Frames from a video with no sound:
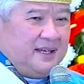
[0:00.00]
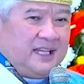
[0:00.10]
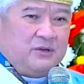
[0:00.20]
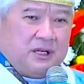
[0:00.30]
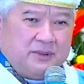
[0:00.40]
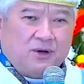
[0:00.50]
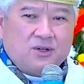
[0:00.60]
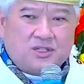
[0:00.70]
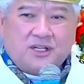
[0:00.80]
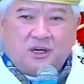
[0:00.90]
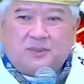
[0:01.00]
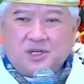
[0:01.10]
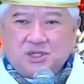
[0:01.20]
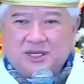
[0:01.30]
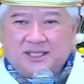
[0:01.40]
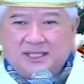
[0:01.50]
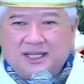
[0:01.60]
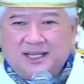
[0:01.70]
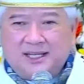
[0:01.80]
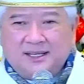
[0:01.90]
it will be also an
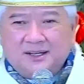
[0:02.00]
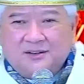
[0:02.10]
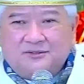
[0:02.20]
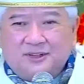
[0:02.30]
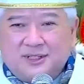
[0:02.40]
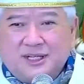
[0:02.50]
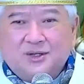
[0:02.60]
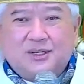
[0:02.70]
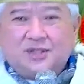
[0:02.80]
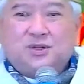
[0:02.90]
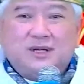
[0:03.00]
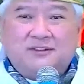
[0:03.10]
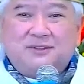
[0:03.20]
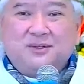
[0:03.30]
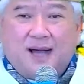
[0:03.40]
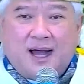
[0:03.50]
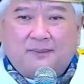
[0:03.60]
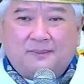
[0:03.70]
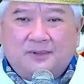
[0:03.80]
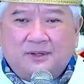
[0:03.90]
opportunity for the Lord to lift you
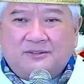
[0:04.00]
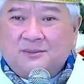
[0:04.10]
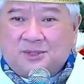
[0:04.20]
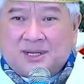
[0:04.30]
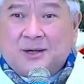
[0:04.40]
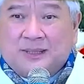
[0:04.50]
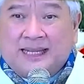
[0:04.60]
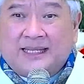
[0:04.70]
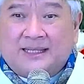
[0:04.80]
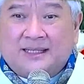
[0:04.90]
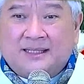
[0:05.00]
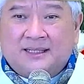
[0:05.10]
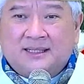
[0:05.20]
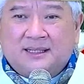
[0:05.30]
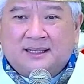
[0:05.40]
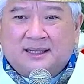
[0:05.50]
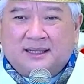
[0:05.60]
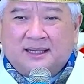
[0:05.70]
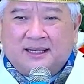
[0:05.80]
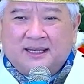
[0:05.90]
up from drowning
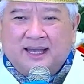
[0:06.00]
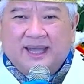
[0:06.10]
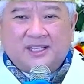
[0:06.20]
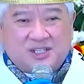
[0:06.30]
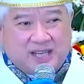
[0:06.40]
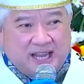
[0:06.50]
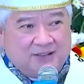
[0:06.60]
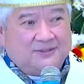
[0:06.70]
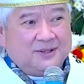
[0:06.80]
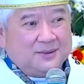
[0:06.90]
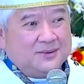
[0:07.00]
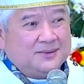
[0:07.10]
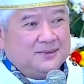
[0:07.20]
and save you.